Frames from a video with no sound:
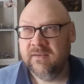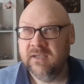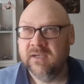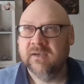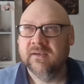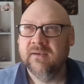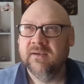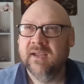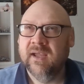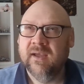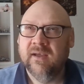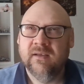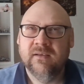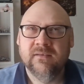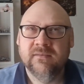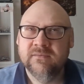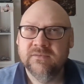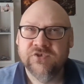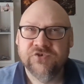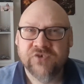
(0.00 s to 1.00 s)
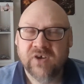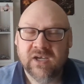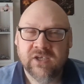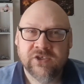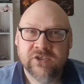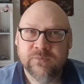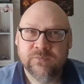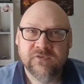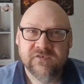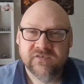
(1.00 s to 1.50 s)
can get
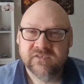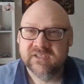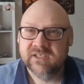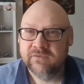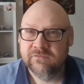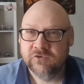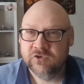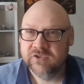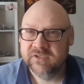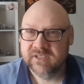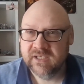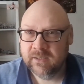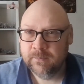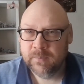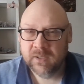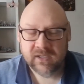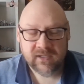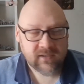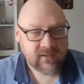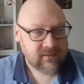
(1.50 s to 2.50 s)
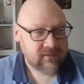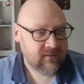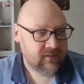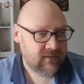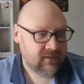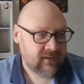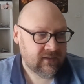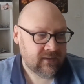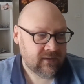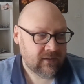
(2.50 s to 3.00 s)
stratagems for 0 CP,
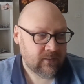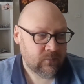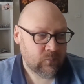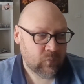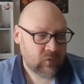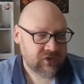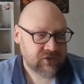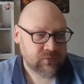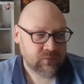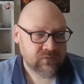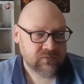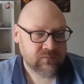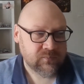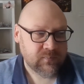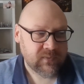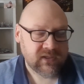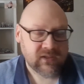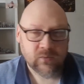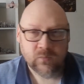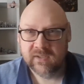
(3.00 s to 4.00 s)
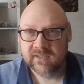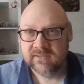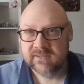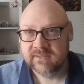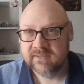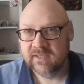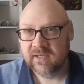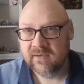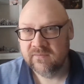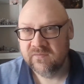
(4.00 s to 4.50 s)
which would be a waste
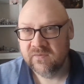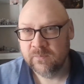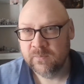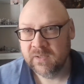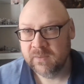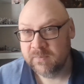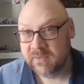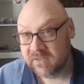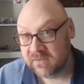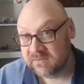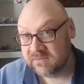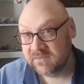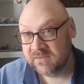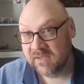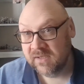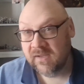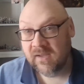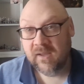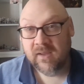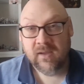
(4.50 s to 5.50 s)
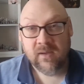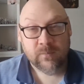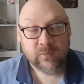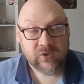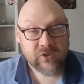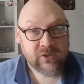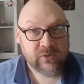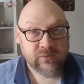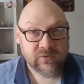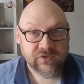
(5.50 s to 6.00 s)
of time for me because I'm
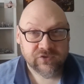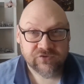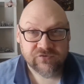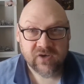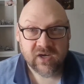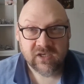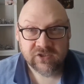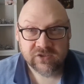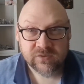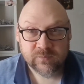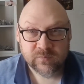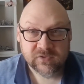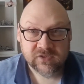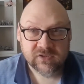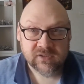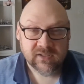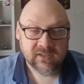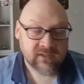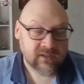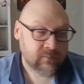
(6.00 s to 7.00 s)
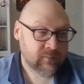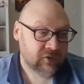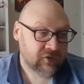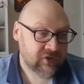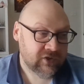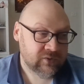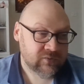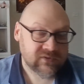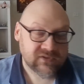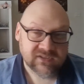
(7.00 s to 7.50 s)
not using stratagems and I'm not
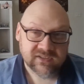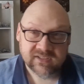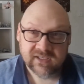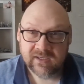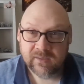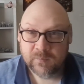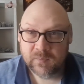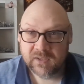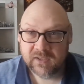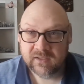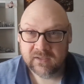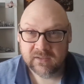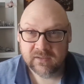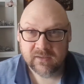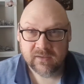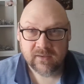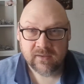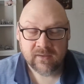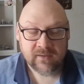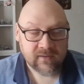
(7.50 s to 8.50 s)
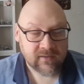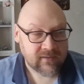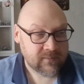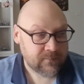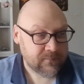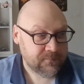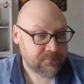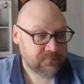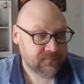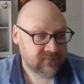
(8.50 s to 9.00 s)
using CP.
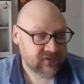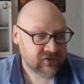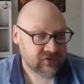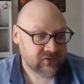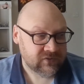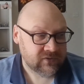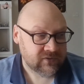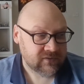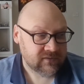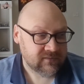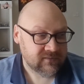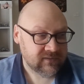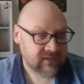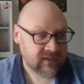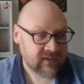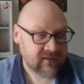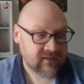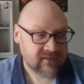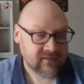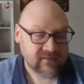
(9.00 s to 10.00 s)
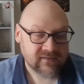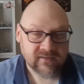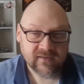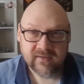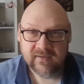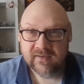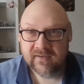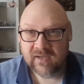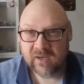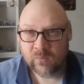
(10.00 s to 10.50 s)
So yeah,
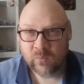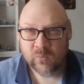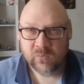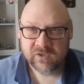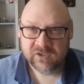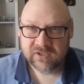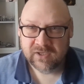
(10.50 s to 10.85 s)
I went with